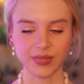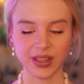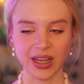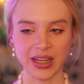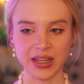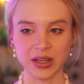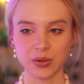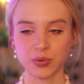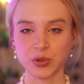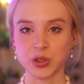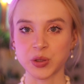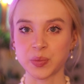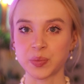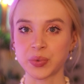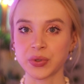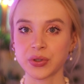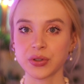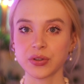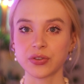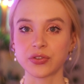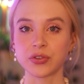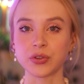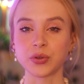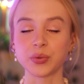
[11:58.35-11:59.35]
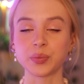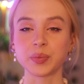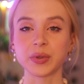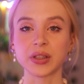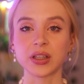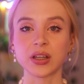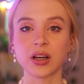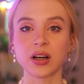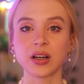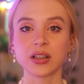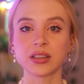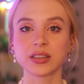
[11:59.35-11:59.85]
And it was beautiful
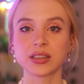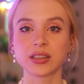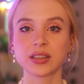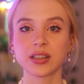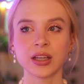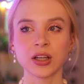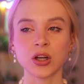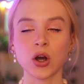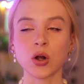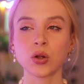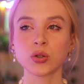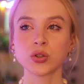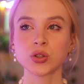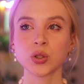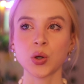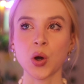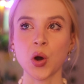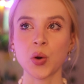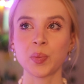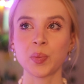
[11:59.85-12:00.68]
because it also